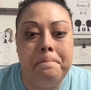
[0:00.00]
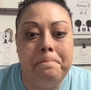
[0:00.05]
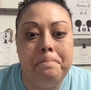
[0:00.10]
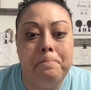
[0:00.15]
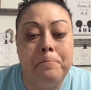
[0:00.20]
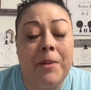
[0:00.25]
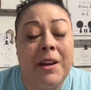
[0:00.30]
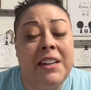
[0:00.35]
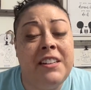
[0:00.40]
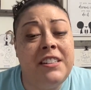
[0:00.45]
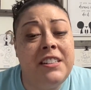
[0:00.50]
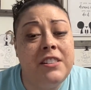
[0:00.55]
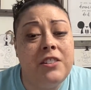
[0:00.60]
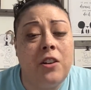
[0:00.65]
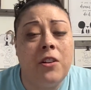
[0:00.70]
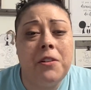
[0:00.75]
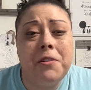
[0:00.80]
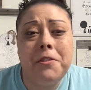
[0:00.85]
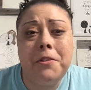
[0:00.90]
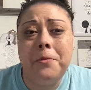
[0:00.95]
Mandy's
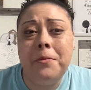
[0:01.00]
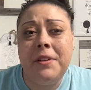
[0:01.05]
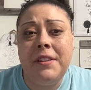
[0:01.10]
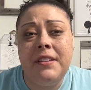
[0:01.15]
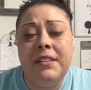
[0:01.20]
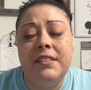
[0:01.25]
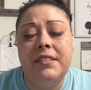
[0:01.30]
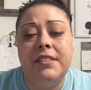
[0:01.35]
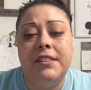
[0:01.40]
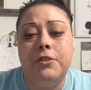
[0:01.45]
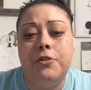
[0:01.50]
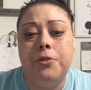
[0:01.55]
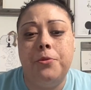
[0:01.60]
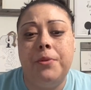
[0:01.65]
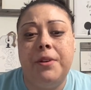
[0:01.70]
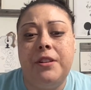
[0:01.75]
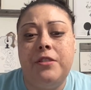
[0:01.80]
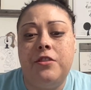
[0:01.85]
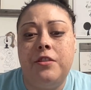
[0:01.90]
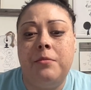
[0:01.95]
also in this
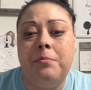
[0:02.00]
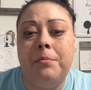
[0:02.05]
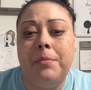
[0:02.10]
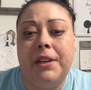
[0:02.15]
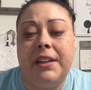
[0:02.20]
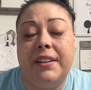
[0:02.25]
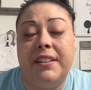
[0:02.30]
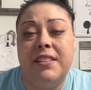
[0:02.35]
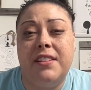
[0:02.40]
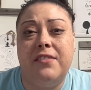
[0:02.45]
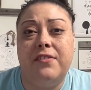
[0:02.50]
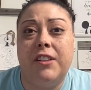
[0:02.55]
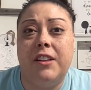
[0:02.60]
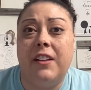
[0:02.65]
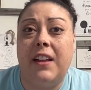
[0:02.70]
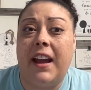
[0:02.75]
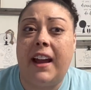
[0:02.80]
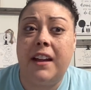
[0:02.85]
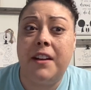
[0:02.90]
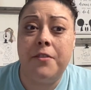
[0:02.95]
situation because of a
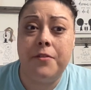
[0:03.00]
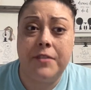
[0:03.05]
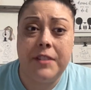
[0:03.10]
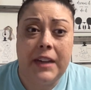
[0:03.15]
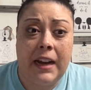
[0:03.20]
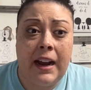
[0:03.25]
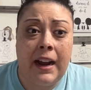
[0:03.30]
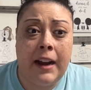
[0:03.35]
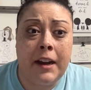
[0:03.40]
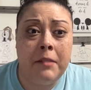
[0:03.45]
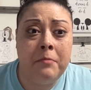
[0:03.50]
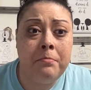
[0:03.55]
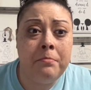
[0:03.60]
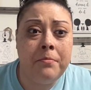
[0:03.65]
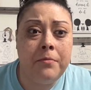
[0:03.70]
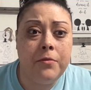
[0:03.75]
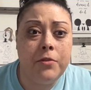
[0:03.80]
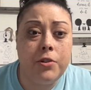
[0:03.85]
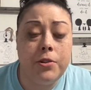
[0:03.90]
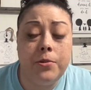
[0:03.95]
lack of time
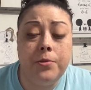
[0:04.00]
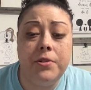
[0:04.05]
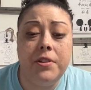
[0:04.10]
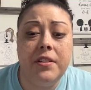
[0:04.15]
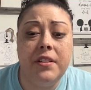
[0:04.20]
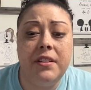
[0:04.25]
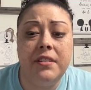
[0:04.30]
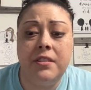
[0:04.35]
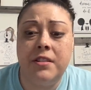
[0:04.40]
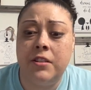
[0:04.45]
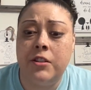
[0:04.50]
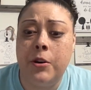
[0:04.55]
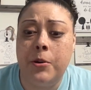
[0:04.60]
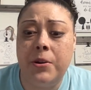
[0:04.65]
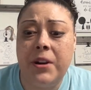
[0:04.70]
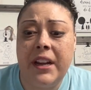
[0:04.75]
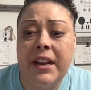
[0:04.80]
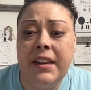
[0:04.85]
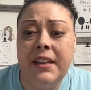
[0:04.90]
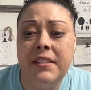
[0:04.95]
due to the snow
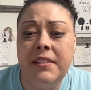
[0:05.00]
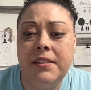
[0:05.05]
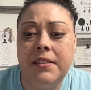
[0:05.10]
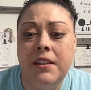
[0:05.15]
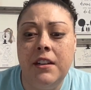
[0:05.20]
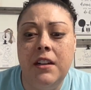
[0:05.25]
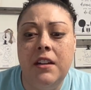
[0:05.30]
days.